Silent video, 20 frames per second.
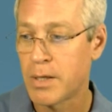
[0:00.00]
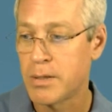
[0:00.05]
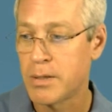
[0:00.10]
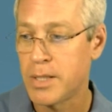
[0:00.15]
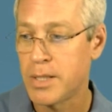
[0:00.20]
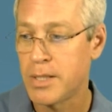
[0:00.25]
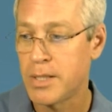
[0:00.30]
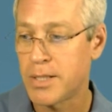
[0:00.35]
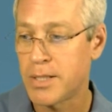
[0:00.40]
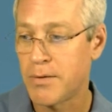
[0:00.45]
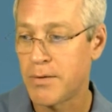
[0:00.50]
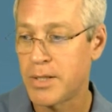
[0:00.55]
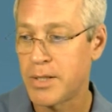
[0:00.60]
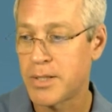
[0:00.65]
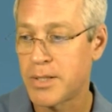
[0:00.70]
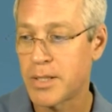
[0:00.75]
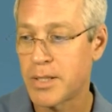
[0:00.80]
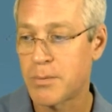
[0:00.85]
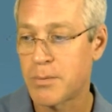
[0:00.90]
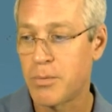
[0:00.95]

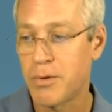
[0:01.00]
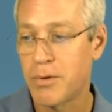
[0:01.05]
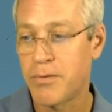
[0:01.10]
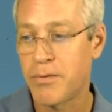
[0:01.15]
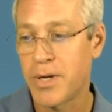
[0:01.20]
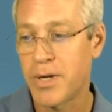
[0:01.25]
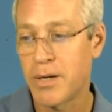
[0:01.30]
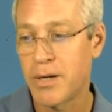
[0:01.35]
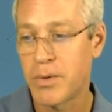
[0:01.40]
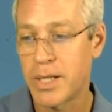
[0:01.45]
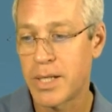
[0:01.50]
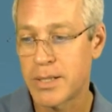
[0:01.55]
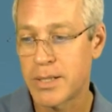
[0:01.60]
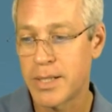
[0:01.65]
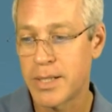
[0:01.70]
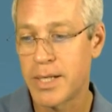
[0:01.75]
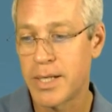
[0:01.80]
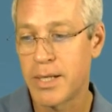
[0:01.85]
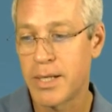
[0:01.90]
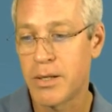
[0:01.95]

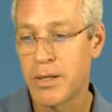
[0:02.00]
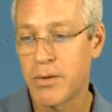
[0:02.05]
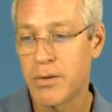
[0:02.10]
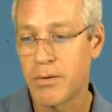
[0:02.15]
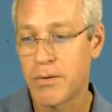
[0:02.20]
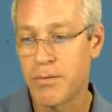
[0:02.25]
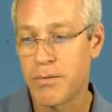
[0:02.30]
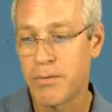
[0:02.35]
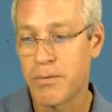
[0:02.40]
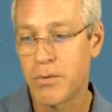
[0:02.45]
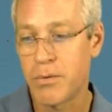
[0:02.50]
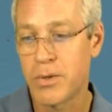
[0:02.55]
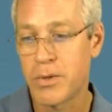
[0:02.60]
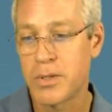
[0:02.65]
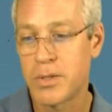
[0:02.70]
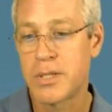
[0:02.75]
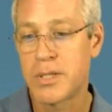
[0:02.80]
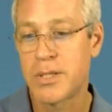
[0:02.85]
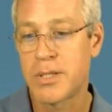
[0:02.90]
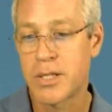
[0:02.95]
T76.51XA, adult
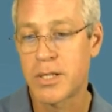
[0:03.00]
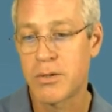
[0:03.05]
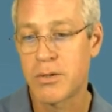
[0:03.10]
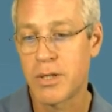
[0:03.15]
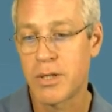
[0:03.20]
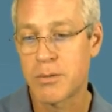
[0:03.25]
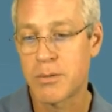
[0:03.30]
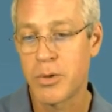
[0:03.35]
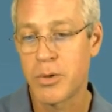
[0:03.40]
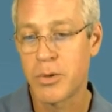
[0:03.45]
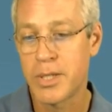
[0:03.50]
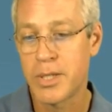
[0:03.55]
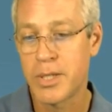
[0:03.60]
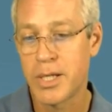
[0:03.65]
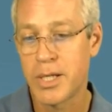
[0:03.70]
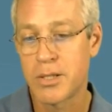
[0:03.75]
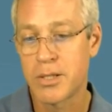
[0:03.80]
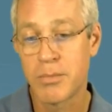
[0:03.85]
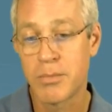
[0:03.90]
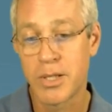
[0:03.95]
forced sexual
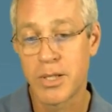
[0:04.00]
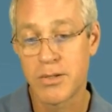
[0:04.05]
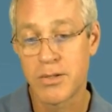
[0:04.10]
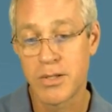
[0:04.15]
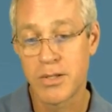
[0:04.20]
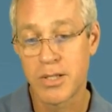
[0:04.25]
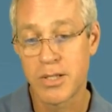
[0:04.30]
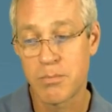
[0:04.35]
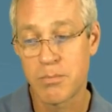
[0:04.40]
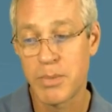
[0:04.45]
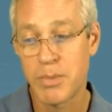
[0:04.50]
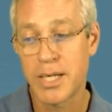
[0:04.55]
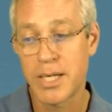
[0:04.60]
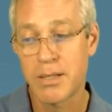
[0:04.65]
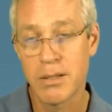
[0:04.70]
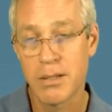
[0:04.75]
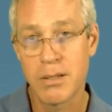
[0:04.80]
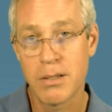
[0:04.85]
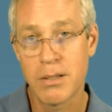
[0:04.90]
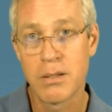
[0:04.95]
exploitation, but
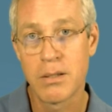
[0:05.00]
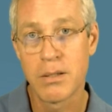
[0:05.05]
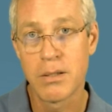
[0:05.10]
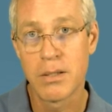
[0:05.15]
suspected